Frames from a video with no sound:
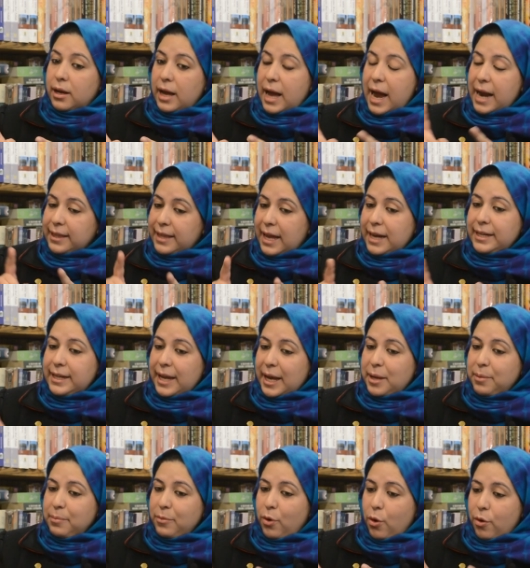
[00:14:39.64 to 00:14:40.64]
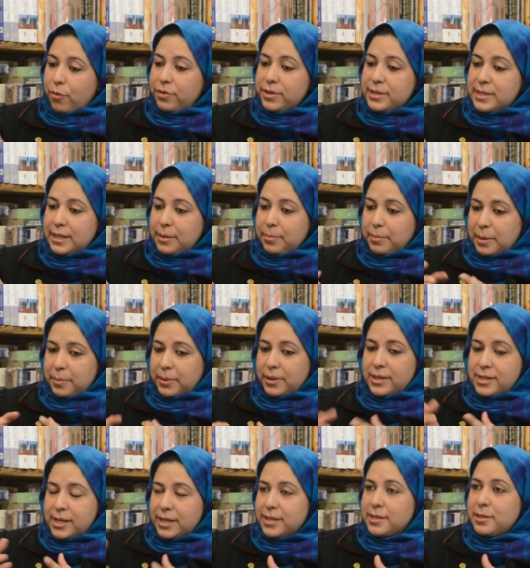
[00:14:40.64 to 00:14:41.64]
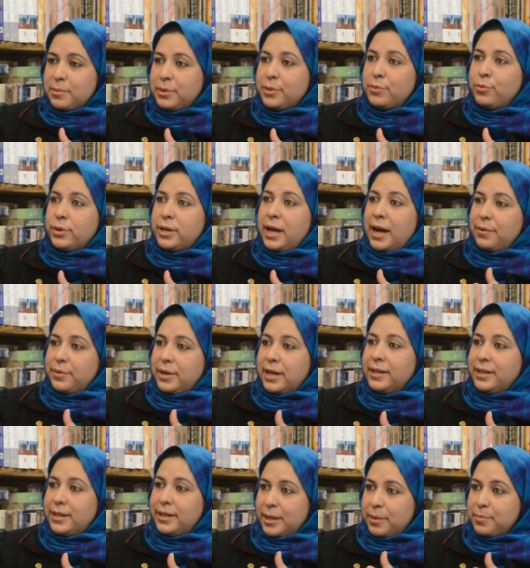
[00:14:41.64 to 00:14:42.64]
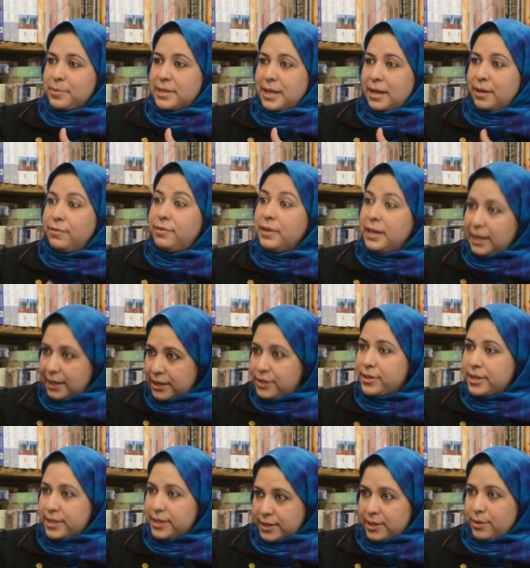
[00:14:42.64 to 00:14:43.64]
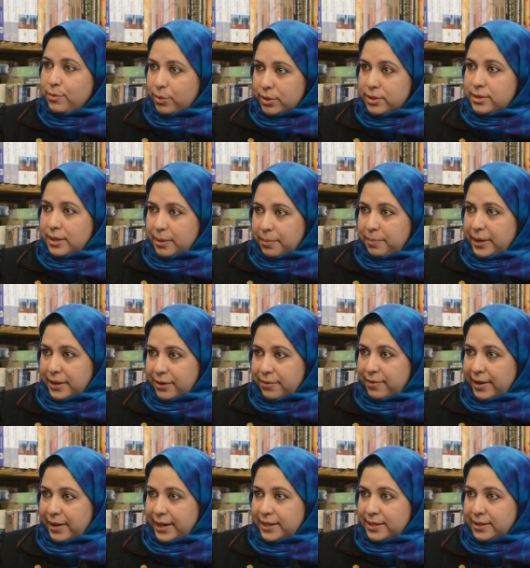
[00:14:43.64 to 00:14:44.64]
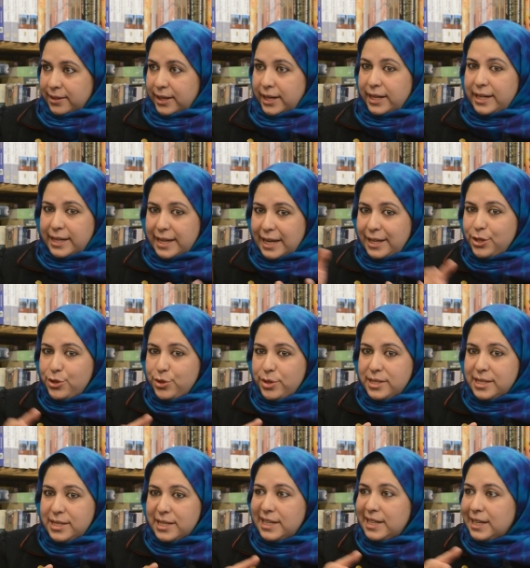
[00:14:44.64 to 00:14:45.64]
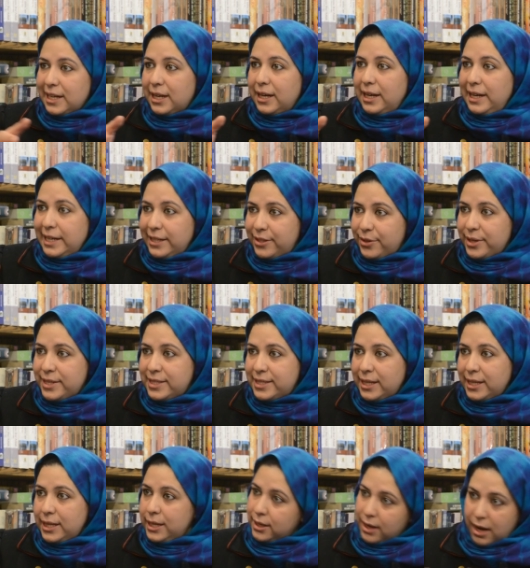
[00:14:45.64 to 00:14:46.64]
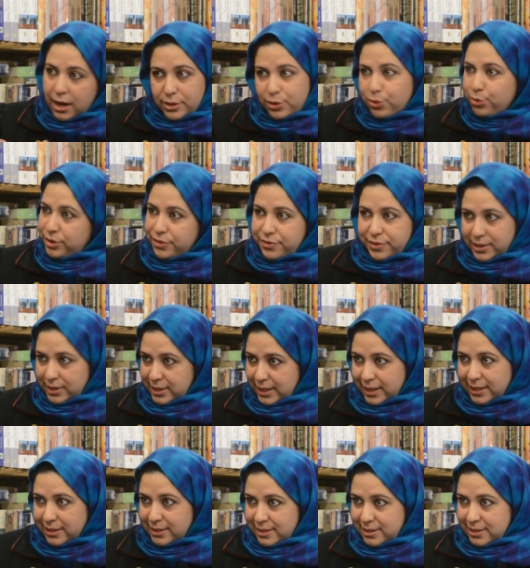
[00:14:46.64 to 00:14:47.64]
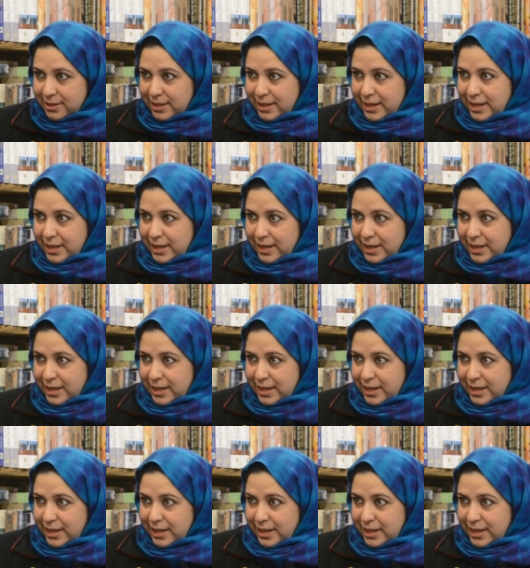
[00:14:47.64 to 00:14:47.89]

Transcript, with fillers: At that time, obviously, maybe the gentleman would have done it himself. Illiteracy was a bigger factor. Intelligence and literacy are two different things.